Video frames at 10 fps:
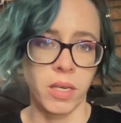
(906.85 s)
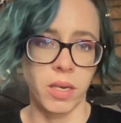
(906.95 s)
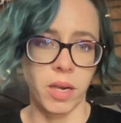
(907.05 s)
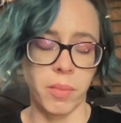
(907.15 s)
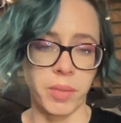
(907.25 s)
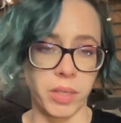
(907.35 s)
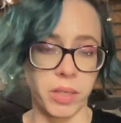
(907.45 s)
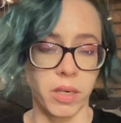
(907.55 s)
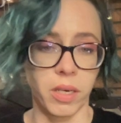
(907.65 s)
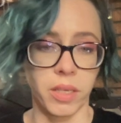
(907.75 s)
upcoming
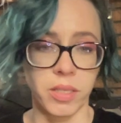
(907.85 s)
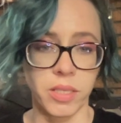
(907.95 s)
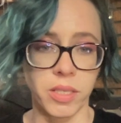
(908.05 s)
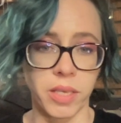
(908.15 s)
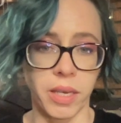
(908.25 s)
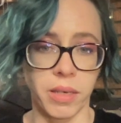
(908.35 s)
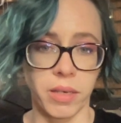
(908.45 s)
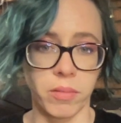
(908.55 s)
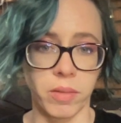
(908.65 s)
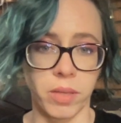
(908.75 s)
cons that
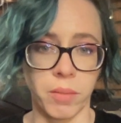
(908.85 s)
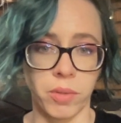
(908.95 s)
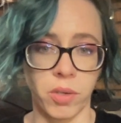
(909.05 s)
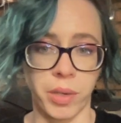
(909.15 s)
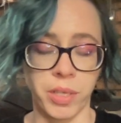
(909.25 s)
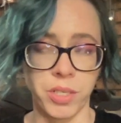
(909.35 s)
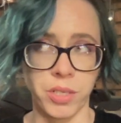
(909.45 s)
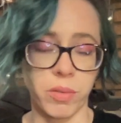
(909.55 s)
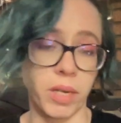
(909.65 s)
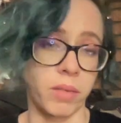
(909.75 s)
I'm going
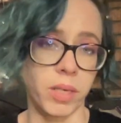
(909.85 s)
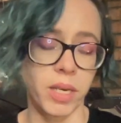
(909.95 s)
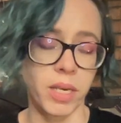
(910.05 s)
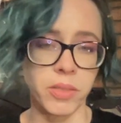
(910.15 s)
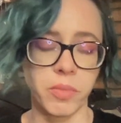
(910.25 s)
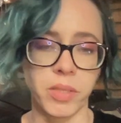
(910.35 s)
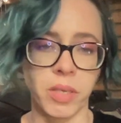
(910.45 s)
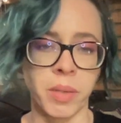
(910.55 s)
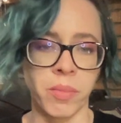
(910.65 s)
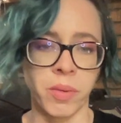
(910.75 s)
to and what costumes I'll
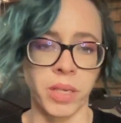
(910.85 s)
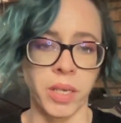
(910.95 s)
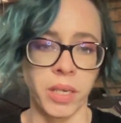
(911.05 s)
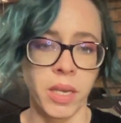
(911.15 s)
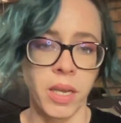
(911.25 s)
be bringing,